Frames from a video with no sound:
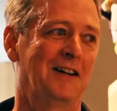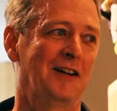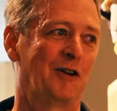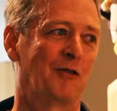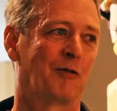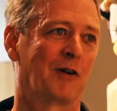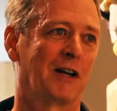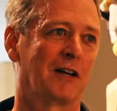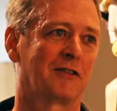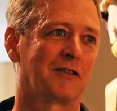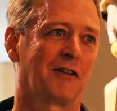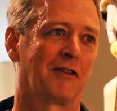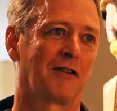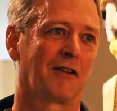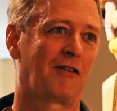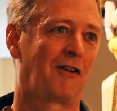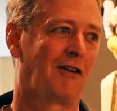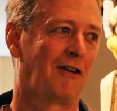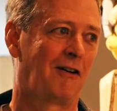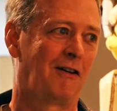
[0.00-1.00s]
when I saw the
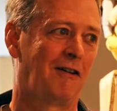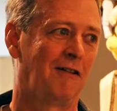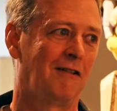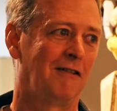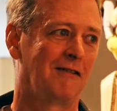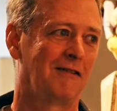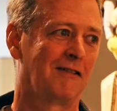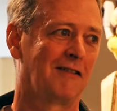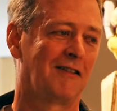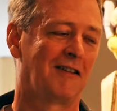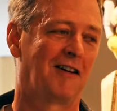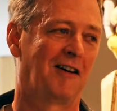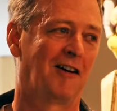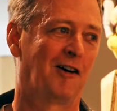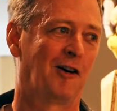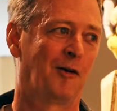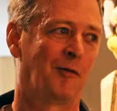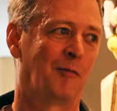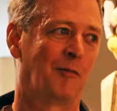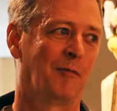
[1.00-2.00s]
call,
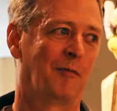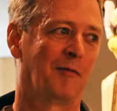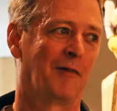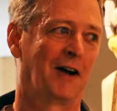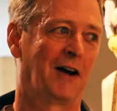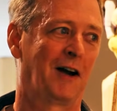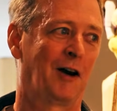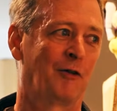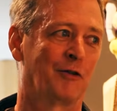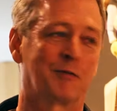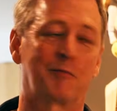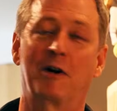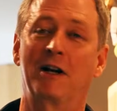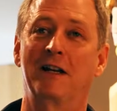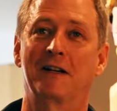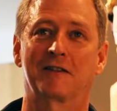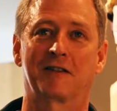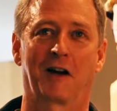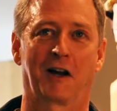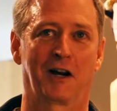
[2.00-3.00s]
I was pretty
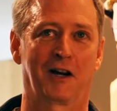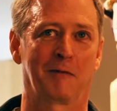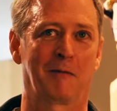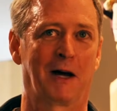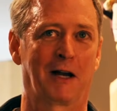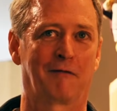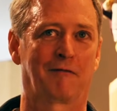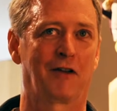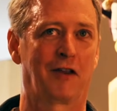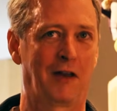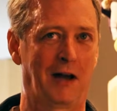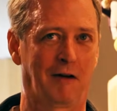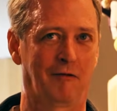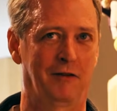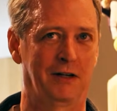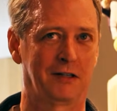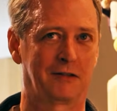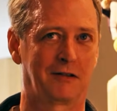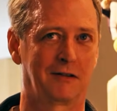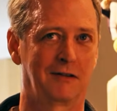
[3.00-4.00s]
excited about it for that
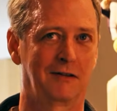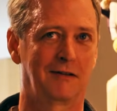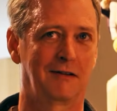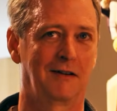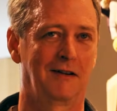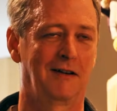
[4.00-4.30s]
reason.